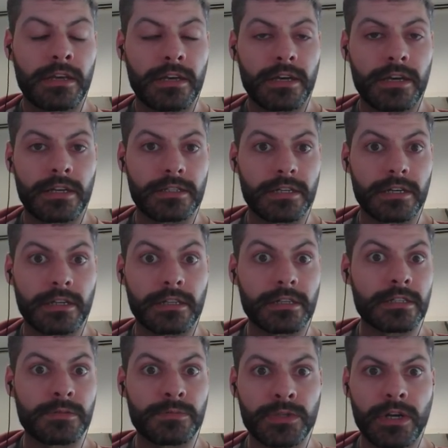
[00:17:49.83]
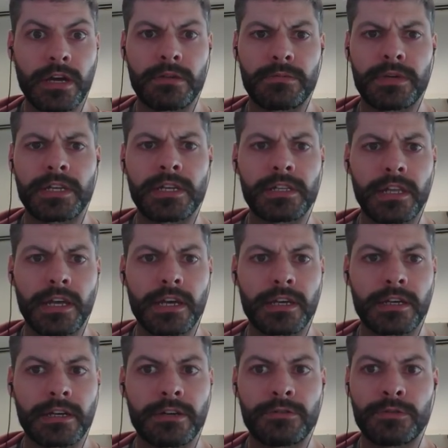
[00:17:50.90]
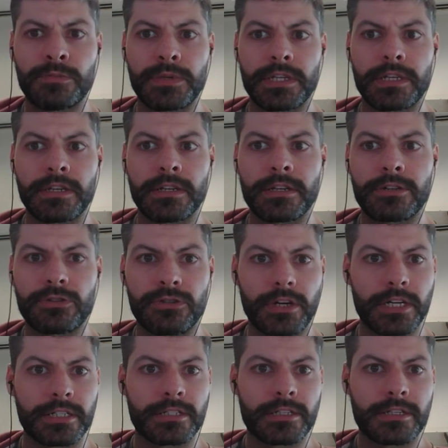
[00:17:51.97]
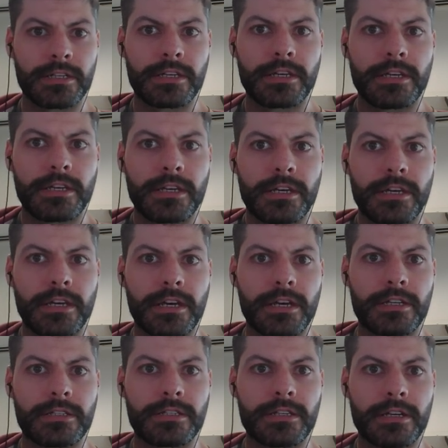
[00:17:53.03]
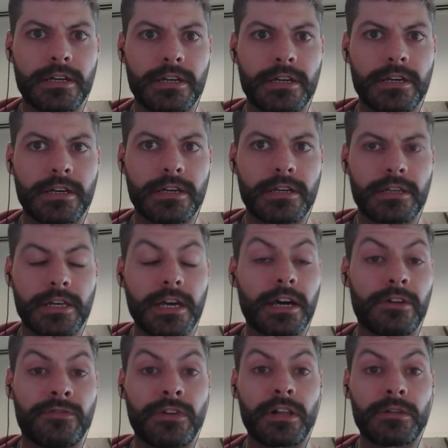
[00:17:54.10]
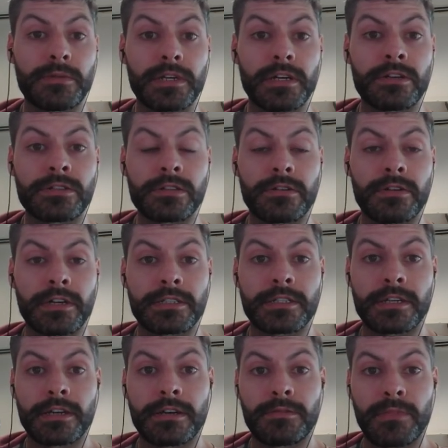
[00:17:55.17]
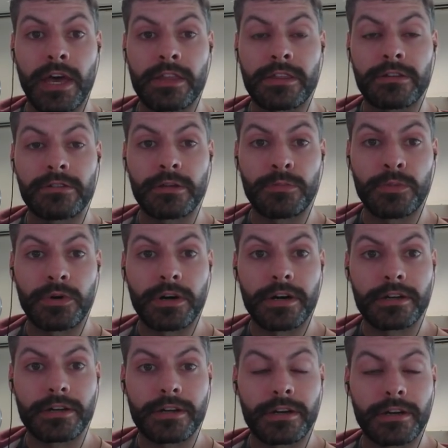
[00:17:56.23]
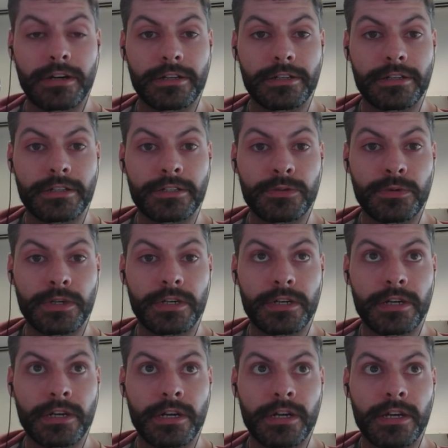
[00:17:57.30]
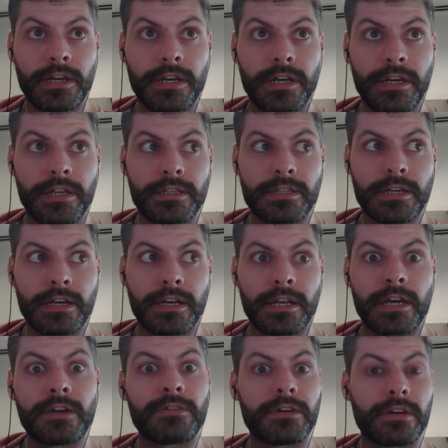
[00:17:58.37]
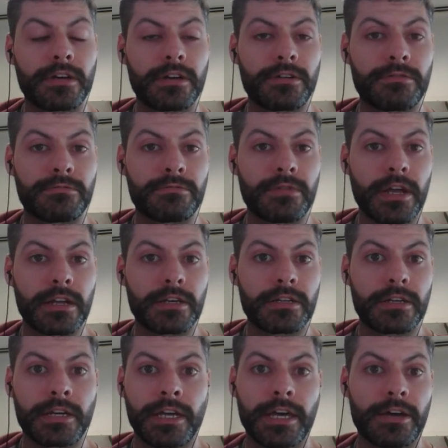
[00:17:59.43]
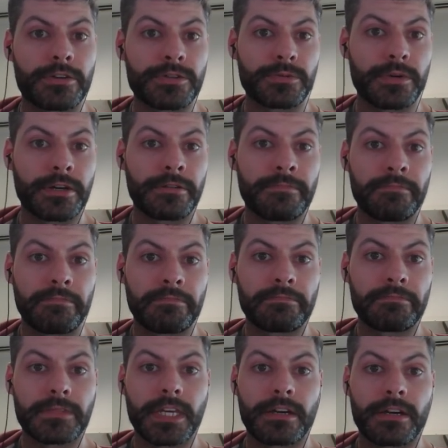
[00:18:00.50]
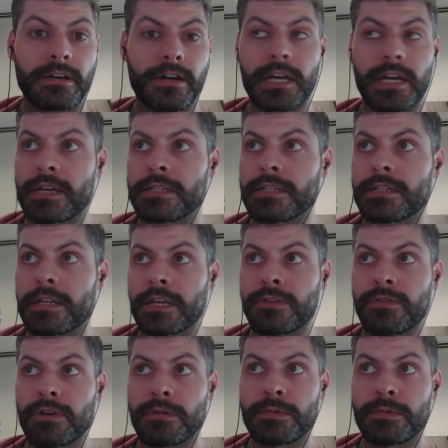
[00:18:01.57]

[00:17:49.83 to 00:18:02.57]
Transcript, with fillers: And click subscribe and hit like. It would be great. And yeah, follow me also at Matthew Lapoire on Twitter, and I have a Reddit account as well. All right, guys, thank you very